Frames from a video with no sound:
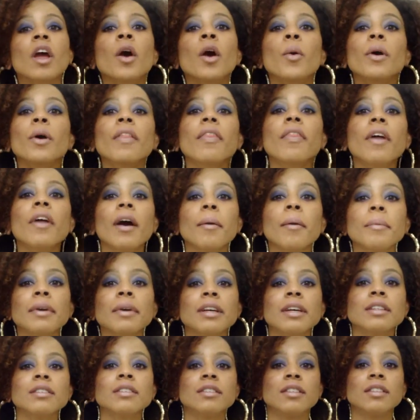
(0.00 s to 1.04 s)
with that
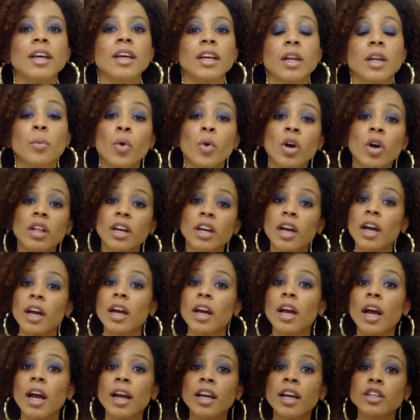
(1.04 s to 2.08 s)
being said, well,
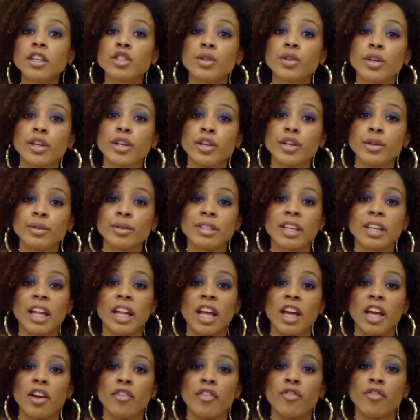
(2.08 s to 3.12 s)
I guess you could use it
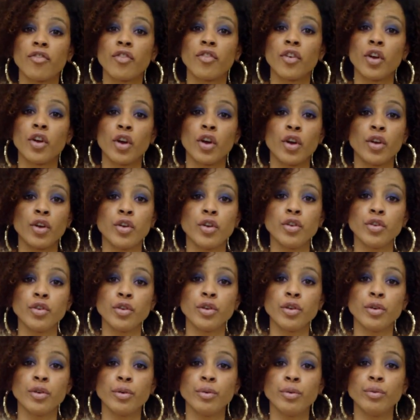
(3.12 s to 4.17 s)
if
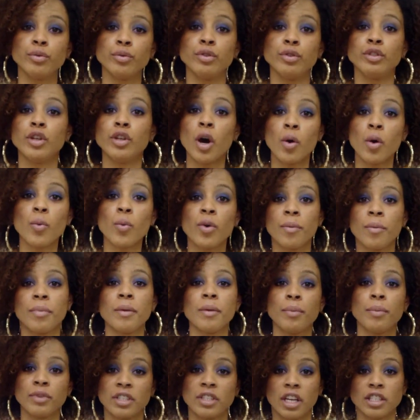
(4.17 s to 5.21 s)
you don't want
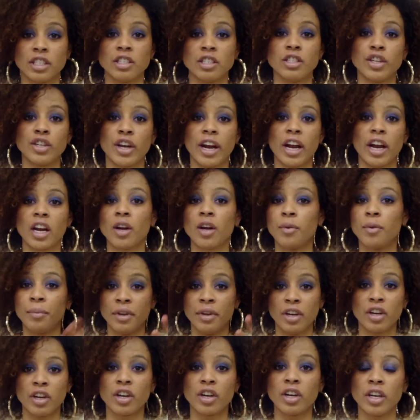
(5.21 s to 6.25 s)
people touching your hair. It would
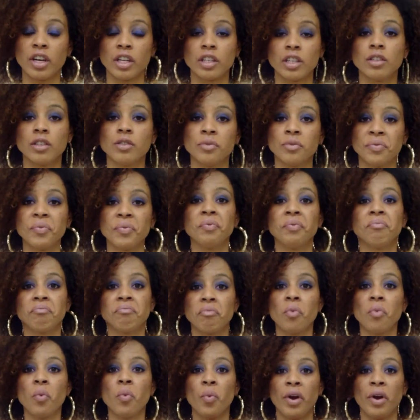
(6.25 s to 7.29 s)
be a good
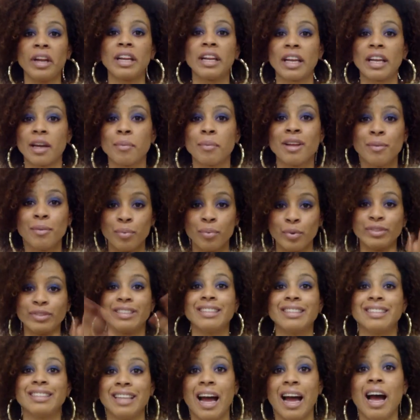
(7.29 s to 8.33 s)
way to get people to
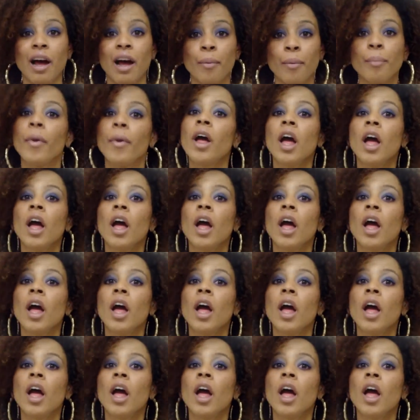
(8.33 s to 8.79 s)
stop.